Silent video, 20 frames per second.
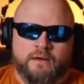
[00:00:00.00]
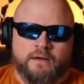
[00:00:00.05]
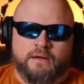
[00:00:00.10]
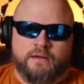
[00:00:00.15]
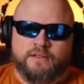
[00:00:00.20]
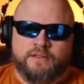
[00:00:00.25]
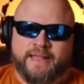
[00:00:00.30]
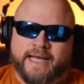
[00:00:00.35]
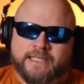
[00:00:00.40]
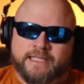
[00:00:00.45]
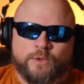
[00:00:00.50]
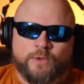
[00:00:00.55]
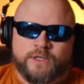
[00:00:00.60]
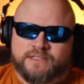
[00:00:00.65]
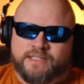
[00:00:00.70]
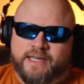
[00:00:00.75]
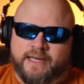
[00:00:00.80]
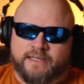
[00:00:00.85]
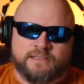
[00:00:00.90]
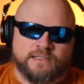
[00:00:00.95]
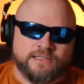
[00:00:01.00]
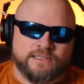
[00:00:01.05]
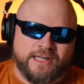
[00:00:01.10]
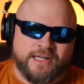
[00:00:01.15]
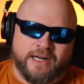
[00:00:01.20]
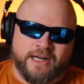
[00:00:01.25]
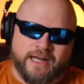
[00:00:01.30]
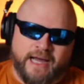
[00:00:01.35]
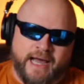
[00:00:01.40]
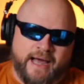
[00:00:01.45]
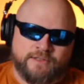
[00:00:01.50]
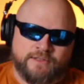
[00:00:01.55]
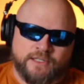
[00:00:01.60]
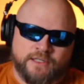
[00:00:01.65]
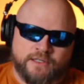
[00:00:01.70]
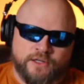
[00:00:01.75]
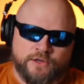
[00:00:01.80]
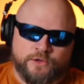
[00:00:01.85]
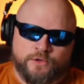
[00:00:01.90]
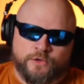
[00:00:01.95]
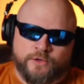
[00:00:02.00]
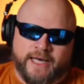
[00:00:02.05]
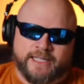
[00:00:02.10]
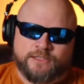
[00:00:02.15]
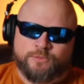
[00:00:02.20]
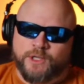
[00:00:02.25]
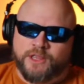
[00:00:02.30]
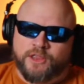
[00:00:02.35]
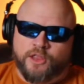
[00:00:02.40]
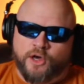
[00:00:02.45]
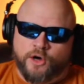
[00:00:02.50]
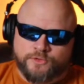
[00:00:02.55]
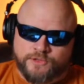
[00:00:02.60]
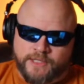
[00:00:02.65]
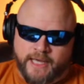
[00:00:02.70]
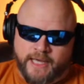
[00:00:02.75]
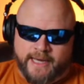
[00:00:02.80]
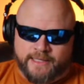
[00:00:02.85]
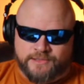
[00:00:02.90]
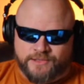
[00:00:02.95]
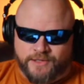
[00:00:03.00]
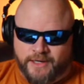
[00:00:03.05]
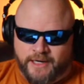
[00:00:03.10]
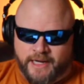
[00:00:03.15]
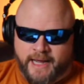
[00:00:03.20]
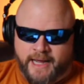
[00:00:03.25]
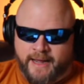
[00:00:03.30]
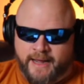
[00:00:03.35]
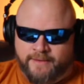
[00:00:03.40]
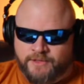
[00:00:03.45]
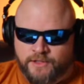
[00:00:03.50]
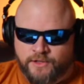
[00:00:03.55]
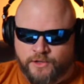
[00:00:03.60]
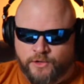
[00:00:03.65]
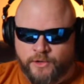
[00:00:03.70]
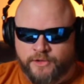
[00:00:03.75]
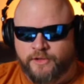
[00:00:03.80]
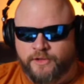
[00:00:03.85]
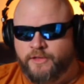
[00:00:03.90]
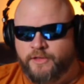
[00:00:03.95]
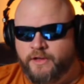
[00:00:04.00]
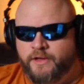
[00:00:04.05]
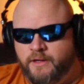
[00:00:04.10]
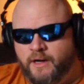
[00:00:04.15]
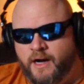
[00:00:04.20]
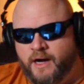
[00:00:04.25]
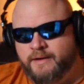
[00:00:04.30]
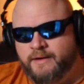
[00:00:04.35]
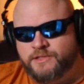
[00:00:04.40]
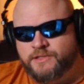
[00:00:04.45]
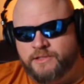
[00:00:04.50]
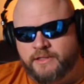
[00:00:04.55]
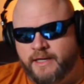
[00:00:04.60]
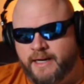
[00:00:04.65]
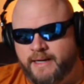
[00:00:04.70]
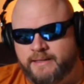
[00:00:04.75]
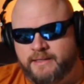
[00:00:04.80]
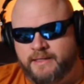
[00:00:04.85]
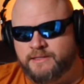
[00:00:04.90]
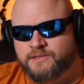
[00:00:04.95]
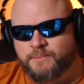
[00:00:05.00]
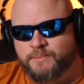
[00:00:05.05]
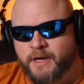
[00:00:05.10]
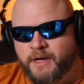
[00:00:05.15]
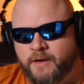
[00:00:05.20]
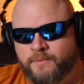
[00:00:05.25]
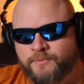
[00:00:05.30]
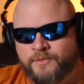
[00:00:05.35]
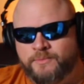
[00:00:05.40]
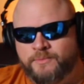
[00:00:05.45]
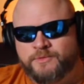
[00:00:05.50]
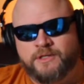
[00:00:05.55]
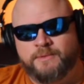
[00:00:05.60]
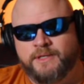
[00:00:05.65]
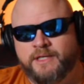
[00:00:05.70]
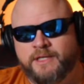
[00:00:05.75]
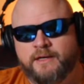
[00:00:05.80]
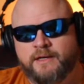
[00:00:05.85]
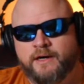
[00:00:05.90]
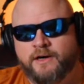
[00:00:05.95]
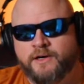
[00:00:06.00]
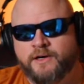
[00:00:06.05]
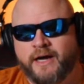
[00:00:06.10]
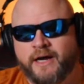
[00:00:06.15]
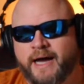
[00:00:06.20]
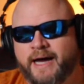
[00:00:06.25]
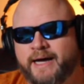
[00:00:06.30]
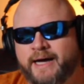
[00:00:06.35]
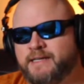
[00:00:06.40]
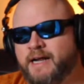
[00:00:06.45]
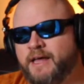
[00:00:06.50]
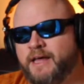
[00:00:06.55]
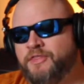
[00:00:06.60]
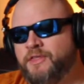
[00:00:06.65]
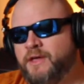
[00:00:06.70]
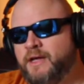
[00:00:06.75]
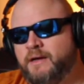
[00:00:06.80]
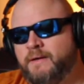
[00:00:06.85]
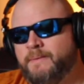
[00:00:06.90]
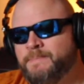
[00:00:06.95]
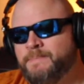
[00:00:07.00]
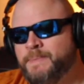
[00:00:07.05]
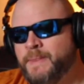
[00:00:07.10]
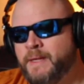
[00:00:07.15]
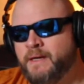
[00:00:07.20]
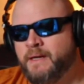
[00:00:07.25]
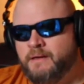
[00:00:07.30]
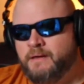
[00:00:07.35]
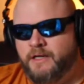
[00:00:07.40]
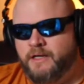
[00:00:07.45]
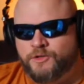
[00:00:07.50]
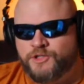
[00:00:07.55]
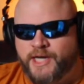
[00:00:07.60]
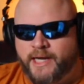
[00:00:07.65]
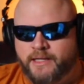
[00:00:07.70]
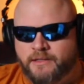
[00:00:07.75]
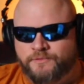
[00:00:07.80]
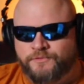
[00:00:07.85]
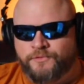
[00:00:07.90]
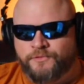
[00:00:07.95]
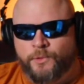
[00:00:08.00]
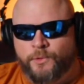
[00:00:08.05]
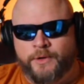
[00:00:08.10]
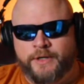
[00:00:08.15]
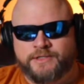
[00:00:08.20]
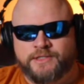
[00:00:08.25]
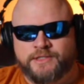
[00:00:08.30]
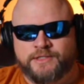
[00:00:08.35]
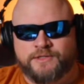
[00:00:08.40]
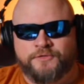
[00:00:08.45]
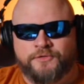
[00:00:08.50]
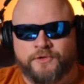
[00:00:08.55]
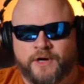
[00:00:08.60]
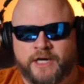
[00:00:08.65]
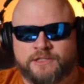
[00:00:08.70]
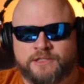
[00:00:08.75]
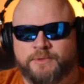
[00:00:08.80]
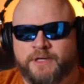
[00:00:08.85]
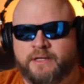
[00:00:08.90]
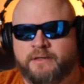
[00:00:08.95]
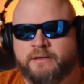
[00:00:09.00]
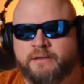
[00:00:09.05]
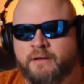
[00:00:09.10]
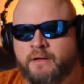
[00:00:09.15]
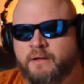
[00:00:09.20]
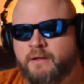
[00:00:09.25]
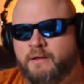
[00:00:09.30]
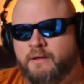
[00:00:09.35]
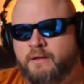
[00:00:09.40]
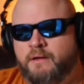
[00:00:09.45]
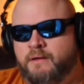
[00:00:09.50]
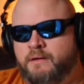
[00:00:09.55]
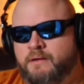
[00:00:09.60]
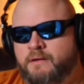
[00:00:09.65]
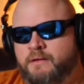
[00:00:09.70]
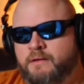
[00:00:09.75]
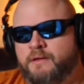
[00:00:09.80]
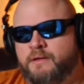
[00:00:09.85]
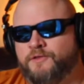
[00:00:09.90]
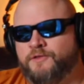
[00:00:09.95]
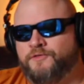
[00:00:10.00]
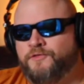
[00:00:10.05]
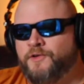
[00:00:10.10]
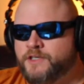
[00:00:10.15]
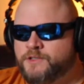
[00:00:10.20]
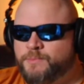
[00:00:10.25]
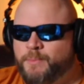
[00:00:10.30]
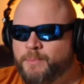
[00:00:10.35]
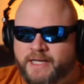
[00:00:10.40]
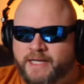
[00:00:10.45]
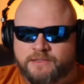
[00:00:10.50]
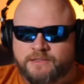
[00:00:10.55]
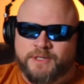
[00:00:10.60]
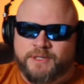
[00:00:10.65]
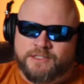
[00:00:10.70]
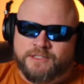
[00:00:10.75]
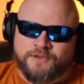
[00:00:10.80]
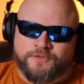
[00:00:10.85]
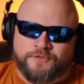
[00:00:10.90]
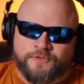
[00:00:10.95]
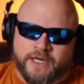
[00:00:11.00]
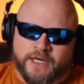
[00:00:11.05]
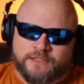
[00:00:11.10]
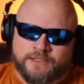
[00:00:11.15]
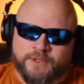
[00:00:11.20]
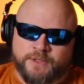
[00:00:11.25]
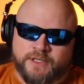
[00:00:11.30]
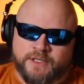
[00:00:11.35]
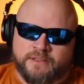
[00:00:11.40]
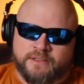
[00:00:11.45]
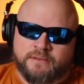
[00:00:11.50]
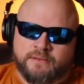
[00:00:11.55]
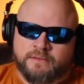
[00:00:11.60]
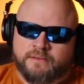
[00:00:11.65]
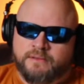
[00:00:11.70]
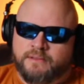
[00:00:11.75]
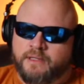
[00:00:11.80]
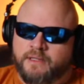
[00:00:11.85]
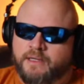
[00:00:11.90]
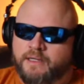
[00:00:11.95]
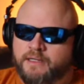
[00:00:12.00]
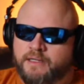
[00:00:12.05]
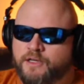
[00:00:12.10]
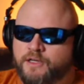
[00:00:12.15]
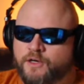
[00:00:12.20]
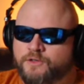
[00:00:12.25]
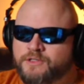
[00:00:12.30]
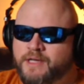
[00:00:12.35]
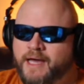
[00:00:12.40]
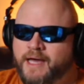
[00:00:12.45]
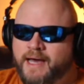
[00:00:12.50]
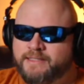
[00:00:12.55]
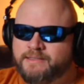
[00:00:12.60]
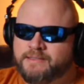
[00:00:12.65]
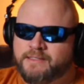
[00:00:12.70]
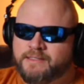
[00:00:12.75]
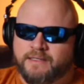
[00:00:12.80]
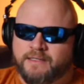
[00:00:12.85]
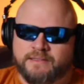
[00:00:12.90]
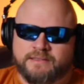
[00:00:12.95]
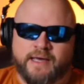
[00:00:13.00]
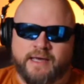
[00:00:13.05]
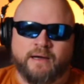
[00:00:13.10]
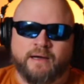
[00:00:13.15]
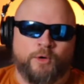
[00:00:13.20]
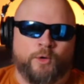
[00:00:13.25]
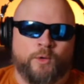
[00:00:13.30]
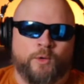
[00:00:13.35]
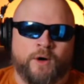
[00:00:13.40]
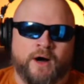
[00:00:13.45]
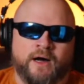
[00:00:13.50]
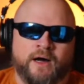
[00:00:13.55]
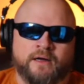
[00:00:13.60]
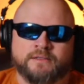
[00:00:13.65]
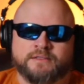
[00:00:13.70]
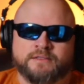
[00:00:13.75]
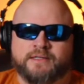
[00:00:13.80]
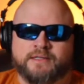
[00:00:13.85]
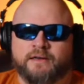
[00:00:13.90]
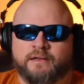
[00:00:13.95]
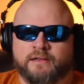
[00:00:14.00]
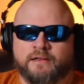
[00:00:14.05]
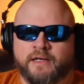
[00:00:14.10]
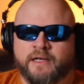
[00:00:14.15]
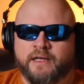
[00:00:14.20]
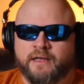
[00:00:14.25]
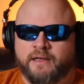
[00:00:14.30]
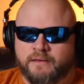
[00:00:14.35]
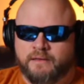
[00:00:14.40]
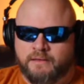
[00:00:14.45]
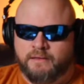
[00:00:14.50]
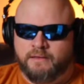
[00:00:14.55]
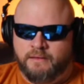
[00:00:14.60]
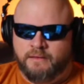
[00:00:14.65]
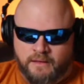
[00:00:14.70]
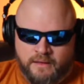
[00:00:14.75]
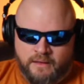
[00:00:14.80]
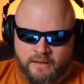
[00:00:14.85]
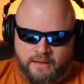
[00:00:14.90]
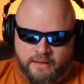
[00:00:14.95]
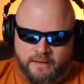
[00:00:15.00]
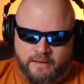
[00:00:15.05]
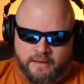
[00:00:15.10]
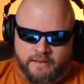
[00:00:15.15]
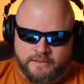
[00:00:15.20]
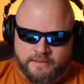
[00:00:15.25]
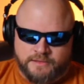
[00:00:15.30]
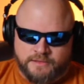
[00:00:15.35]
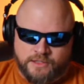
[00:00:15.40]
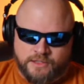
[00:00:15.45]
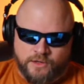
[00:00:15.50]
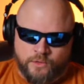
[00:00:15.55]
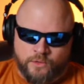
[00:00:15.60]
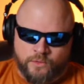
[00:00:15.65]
that's what Texas is going to have to do. That's what those guys are going to have to do. And then obviously they're going to have to get some help from some of the younger guys. And I think, Jalen Flores is a freshman. The first baseman is a freshman. Those guys, it's going to take them a while to settle in. So